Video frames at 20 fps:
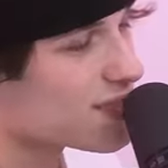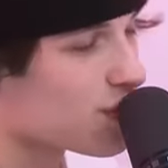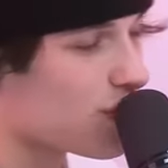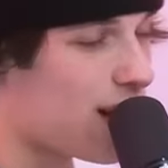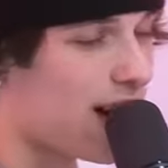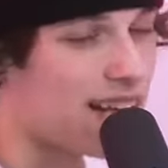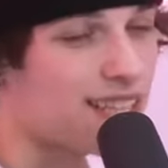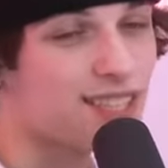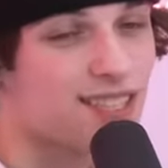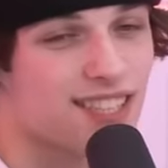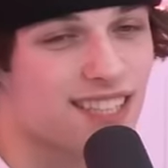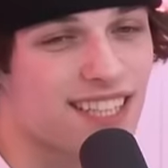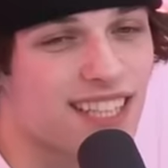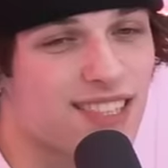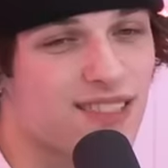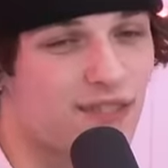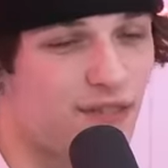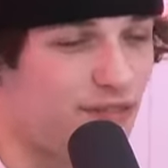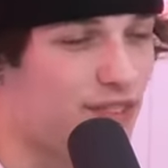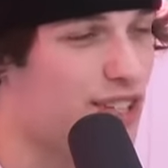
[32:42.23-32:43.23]
Well, I just think
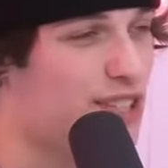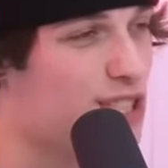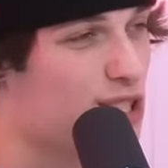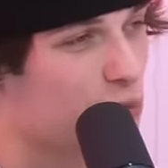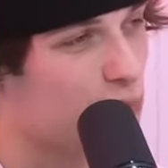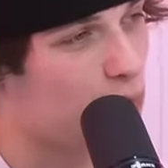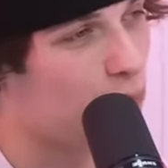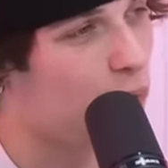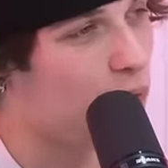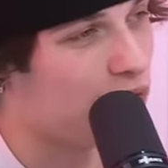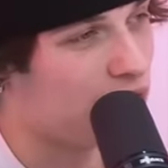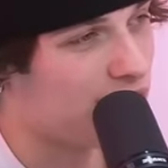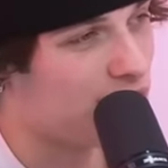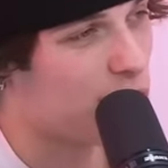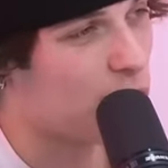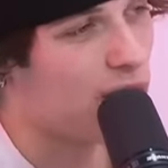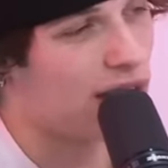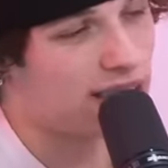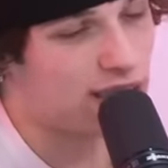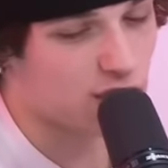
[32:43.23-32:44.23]
that defeats the point.
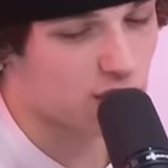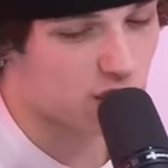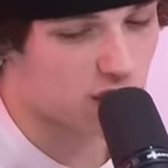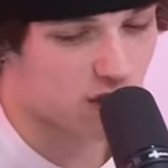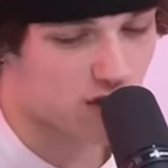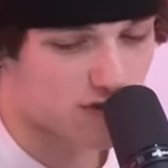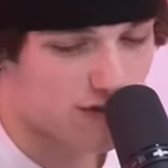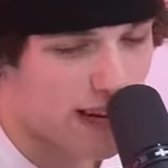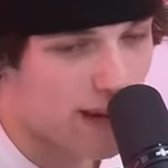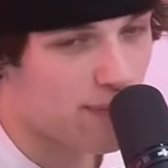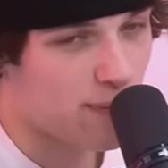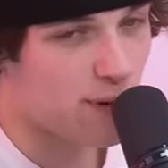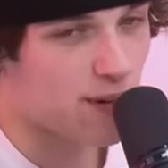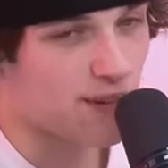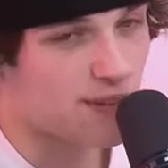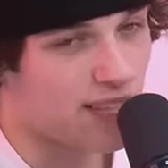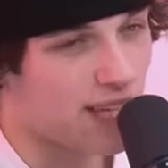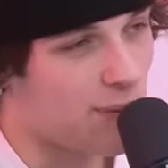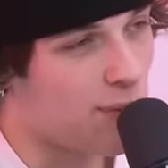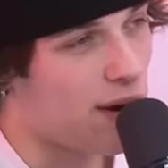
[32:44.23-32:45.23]
Like, why just scrape
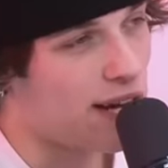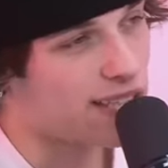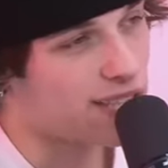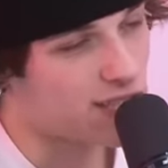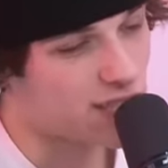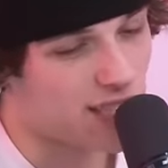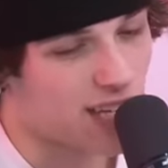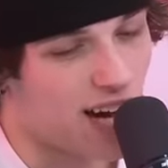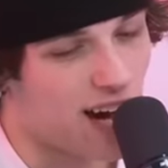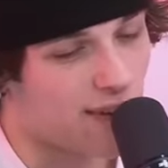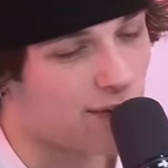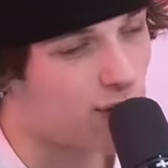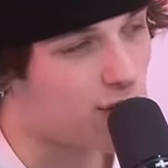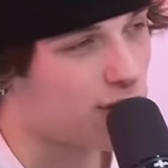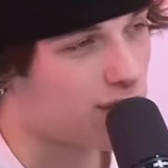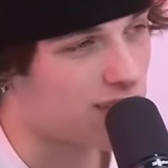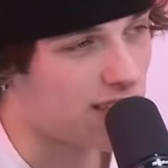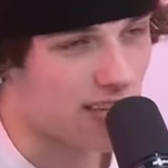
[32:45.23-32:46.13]
it? Like, why just cover it?